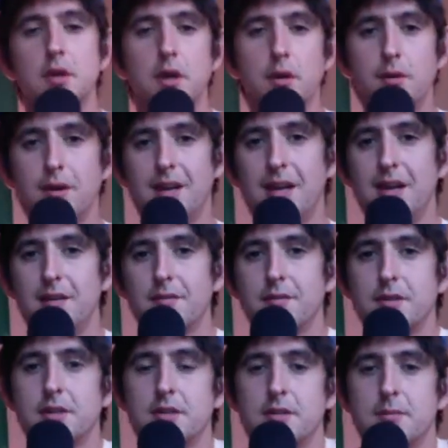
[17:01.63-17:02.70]
I have,
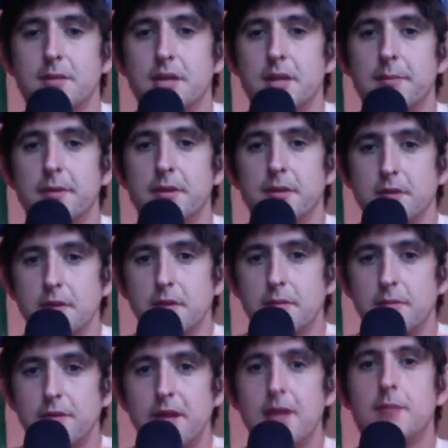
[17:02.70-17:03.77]
because I'm
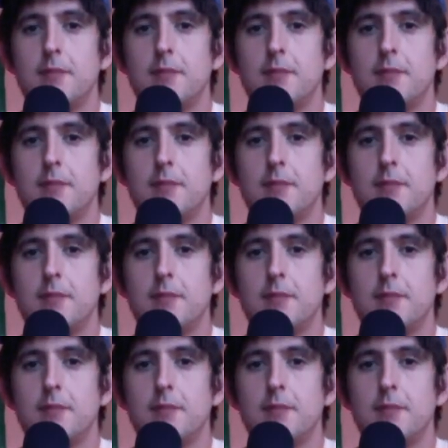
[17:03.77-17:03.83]
rating